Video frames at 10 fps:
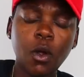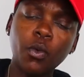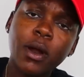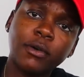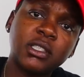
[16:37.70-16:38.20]

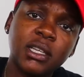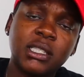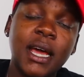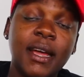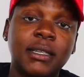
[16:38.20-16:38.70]
what I was
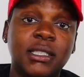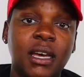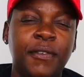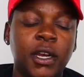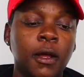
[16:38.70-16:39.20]
saying,
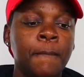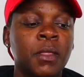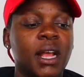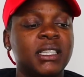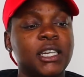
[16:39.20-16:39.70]
Stephanie,
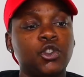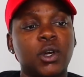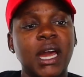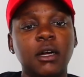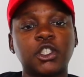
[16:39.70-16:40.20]
is that you
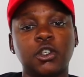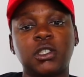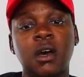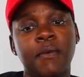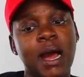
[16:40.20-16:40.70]
count
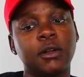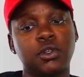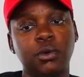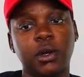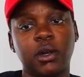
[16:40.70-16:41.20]
yourself out
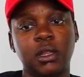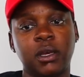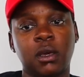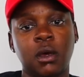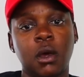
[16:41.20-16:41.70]
too
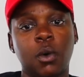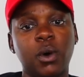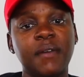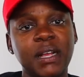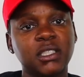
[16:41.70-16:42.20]
early.
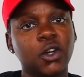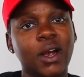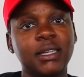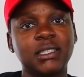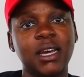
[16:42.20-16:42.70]
What if that's the
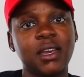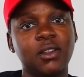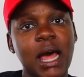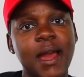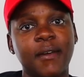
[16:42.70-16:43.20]
greatest day of
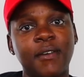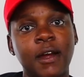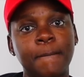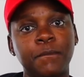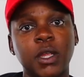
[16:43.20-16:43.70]
your life?
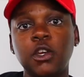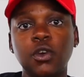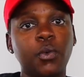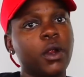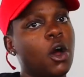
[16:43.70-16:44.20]
And you
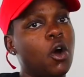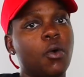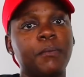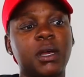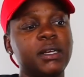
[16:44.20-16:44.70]
done went
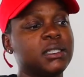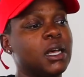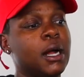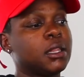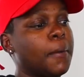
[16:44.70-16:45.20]
home because
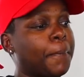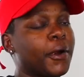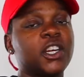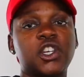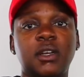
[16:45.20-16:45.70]

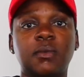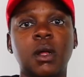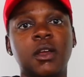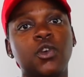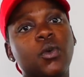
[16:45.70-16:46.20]
depression,
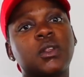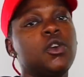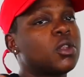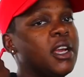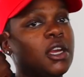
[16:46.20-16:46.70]
you
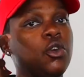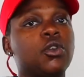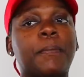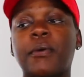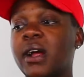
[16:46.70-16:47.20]
you thinking you
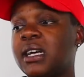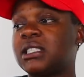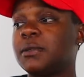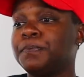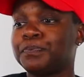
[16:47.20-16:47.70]
depressed,